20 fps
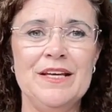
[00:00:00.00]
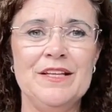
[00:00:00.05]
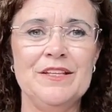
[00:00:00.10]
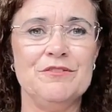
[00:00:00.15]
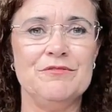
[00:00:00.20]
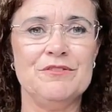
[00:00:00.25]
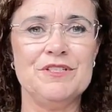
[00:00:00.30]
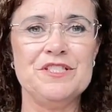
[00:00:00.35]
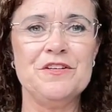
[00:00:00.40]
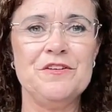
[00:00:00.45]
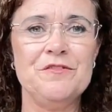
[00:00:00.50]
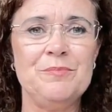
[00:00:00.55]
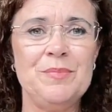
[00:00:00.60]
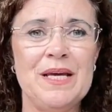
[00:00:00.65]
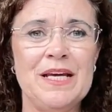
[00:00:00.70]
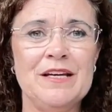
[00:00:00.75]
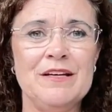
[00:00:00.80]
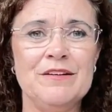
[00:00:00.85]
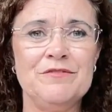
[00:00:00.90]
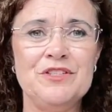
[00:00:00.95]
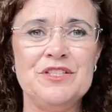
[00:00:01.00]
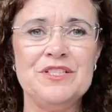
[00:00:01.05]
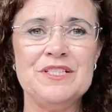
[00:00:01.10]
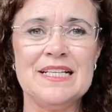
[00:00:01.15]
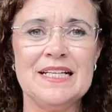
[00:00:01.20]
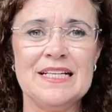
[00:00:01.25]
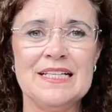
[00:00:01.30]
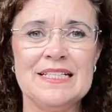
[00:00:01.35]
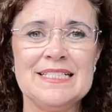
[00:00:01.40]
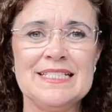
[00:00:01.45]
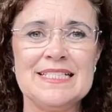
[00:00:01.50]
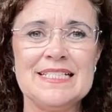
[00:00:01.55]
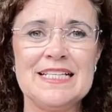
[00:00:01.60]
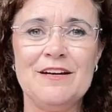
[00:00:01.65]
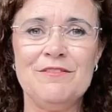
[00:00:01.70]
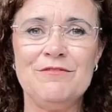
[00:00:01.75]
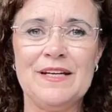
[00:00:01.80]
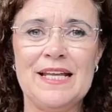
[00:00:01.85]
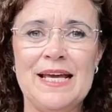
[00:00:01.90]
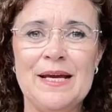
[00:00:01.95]
The Reserve Bank of New Zealand's
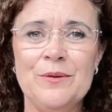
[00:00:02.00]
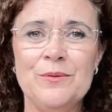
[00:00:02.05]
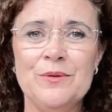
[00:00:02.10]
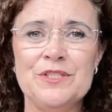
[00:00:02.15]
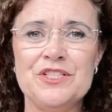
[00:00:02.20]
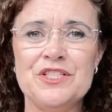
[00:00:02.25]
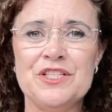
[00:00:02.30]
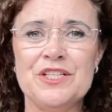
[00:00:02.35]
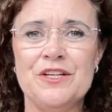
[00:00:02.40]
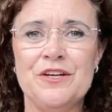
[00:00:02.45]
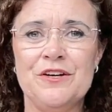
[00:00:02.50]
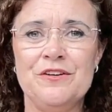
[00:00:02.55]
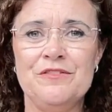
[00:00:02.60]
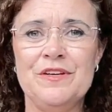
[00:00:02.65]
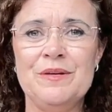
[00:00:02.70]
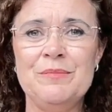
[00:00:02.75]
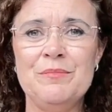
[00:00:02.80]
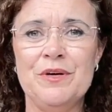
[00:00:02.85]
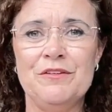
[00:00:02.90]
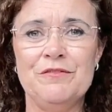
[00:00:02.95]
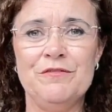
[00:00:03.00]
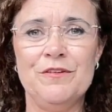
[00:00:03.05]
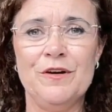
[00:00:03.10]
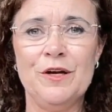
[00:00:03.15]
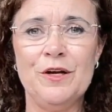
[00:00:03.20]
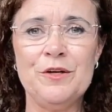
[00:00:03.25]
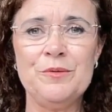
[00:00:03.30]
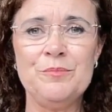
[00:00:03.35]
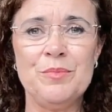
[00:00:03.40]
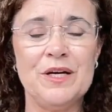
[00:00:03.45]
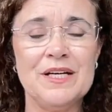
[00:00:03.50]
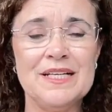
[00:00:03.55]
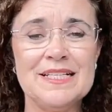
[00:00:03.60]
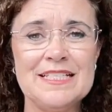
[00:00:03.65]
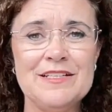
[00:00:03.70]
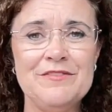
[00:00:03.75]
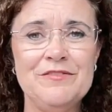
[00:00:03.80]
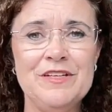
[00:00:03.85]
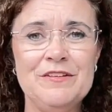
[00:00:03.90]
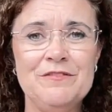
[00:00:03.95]
tough language in November, followed by a
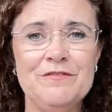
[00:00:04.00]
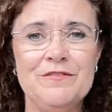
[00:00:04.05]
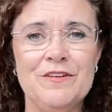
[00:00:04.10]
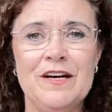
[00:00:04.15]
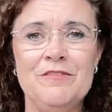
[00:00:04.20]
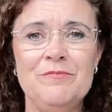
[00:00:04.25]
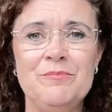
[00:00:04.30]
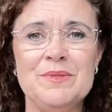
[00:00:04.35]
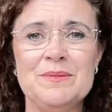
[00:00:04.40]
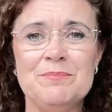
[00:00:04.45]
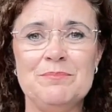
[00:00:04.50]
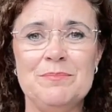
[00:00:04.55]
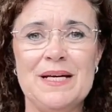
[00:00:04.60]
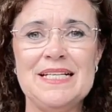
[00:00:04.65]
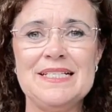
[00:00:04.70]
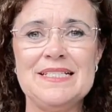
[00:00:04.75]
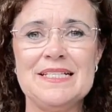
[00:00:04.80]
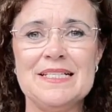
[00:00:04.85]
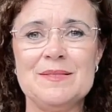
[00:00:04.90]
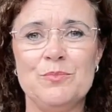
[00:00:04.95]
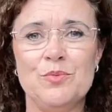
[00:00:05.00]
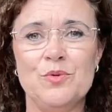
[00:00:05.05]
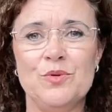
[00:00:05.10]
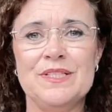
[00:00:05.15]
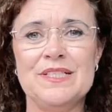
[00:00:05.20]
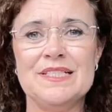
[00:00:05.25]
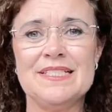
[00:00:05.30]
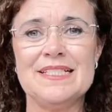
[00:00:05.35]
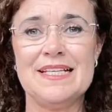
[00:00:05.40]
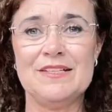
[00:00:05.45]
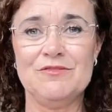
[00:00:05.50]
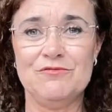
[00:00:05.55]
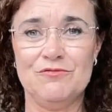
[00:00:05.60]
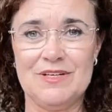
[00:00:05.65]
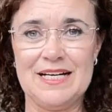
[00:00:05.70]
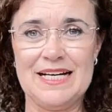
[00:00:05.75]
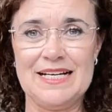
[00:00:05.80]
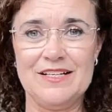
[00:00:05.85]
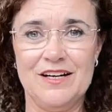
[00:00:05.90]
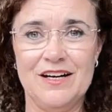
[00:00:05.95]
75 basis points
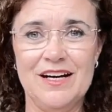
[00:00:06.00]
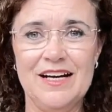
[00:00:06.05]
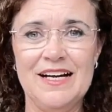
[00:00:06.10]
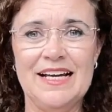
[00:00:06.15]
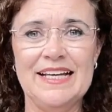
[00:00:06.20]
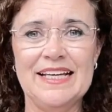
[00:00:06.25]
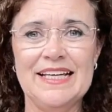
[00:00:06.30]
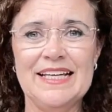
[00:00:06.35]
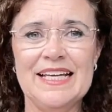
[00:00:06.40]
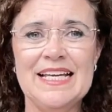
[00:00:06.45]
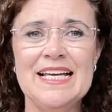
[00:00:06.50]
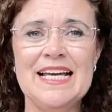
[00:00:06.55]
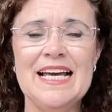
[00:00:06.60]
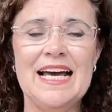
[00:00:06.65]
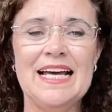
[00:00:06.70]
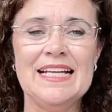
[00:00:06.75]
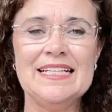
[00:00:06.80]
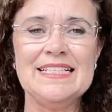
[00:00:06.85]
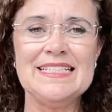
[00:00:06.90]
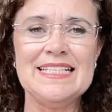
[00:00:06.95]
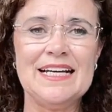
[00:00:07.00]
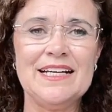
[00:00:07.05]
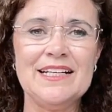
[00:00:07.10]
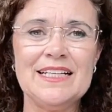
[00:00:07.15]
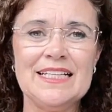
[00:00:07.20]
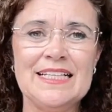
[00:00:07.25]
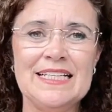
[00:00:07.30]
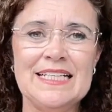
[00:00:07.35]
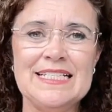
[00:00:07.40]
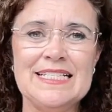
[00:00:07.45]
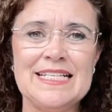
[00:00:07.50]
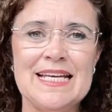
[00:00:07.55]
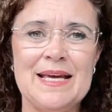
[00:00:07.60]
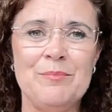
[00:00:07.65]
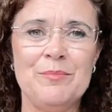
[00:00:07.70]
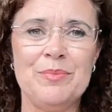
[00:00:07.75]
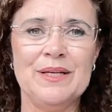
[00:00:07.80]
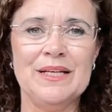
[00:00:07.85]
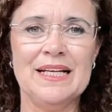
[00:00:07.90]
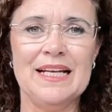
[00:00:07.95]
rate hike, undoubtedly
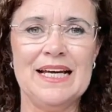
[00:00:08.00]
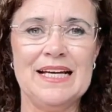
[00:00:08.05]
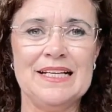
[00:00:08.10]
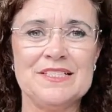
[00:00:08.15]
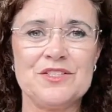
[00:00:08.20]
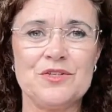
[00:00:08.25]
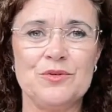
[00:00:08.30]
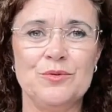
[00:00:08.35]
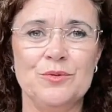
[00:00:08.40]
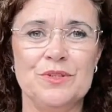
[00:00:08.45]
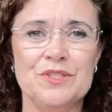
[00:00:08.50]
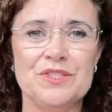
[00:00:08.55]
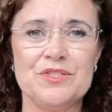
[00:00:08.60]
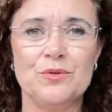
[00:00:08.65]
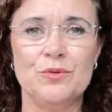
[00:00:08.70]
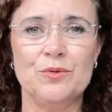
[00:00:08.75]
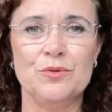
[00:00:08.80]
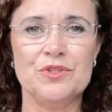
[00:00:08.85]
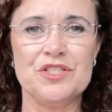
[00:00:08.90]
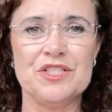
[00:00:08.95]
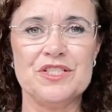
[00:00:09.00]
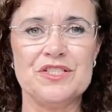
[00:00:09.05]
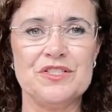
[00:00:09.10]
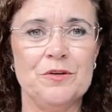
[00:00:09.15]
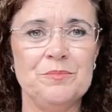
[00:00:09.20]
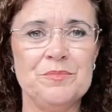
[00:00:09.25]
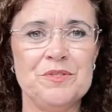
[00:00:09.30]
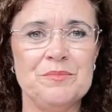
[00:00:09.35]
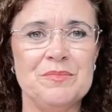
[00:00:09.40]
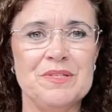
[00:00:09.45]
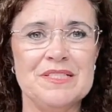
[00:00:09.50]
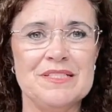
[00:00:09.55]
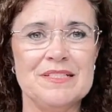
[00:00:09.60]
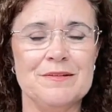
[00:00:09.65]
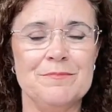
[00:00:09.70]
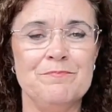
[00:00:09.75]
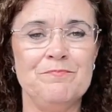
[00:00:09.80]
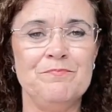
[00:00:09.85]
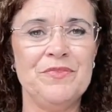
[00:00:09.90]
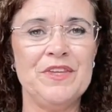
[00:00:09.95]
dampened last quarter's cautious
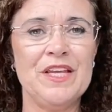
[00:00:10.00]
optimism.